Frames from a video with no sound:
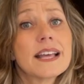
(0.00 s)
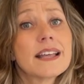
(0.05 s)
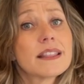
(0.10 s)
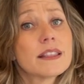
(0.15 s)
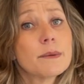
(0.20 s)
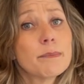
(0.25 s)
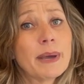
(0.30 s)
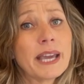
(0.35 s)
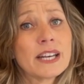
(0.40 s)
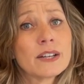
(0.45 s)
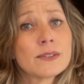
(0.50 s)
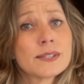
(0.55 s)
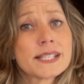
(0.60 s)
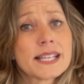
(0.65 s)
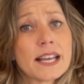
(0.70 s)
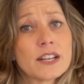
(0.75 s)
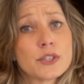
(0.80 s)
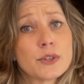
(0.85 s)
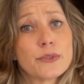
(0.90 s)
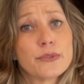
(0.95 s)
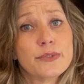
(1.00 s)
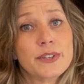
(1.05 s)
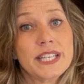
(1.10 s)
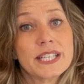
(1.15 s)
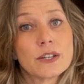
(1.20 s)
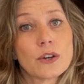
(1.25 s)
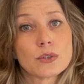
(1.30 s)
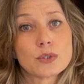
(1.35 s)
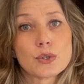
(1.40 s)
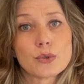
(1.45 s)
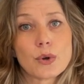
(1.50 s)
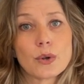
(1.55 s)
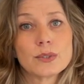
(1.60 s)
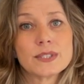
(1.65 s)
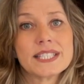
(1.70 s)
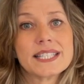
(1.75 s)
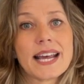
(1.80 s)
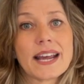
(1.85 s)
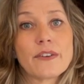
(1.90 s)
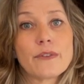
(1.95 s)
The pedals at your feet control
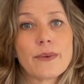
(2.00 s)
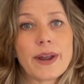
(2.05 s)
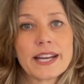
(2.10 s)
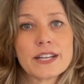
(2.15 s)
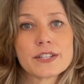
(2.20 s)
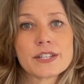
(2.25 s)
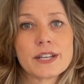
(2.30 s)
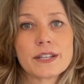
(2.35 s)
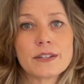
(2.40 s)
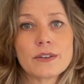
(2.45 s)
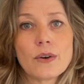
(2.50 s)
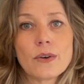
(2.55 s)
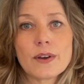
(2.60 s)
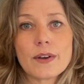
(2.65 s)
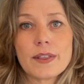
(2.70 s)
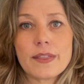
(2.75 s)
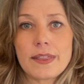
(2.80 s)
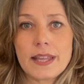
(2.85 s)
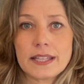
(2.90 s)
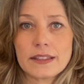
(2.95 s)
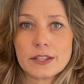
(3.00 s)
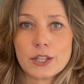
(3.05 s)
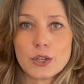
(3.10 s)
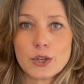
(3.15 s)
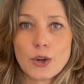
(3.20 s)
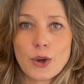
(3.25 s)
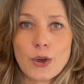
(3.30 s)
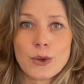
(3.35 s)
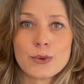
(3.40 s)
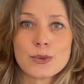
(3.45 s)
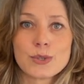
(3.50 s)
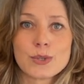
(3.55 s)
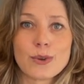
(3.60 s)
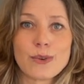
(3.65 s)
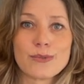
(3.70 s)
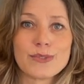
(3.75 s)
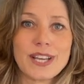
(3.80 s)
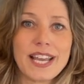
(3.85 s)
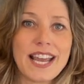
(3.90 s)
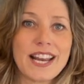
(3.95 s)
the direction that the nose
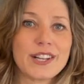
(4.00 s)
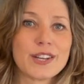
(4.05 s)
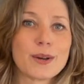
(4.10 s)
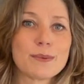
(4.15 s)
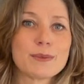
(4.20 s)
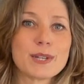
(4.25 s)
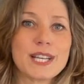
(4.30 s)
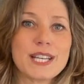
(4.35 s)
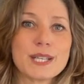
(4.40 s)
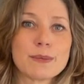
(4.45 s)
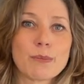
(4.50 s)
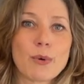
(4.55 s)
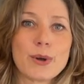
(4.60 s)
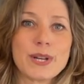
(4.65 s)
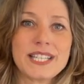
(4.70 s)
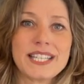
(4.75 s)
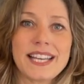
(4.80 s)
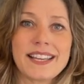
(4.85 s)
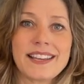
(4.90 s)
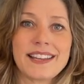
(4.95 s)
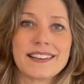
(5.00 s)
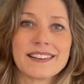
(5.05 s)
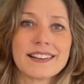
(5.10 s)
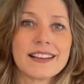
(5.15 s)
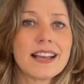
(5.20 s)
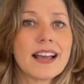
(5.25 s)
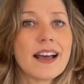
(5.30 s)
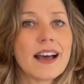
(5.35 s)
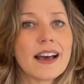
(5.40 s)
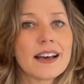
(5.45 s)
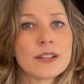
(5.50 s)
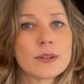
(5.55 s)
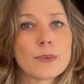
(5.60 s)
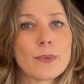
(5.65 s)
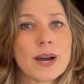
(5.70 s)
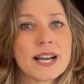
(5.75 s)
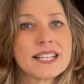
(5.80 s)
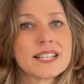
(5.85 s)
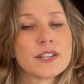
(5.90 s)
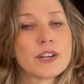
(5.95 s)
of the helicopter is pointing in,
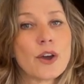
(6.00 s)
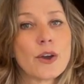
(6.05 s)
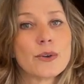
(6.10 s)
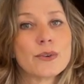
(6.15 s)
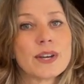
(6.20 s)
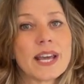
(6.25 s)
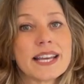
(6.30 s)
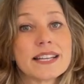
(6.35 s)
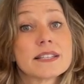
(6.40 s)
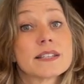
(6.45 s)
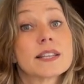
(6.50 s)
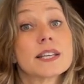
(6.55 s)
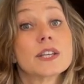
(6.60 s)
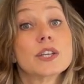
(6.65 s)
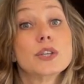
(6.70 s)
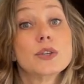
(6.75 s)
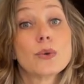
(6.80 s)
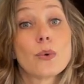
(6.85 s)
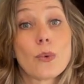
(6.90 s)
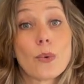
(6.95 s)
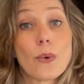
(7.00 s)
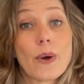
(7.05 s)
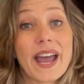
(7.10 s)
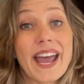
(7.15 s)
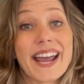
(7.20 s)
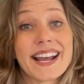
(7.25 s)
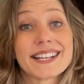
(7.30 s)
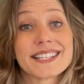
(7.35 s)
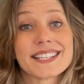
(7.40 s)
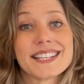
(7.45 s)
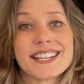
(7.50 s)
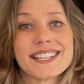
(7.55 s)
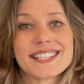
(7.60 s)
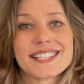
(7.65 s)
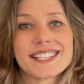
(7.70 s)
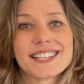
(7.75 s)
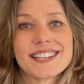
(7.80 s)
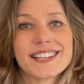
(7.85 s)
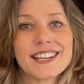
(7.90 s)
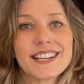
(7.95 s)
otherwise known as the yaw
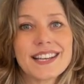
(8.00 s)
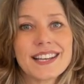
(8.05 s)
axis.